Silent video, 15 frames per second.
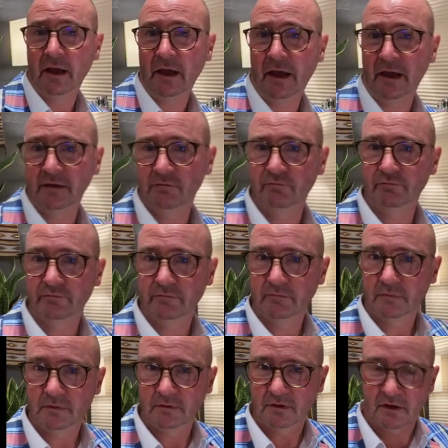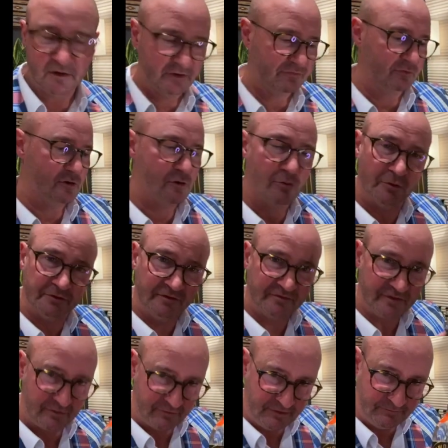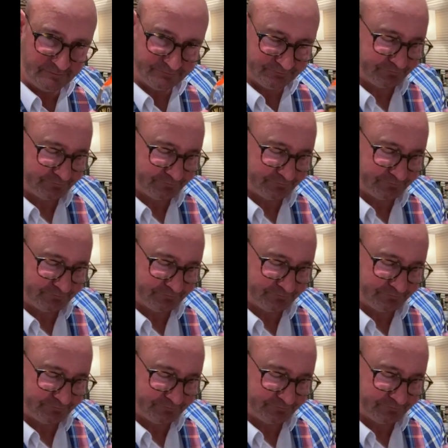And the guys from Corowa Distillery,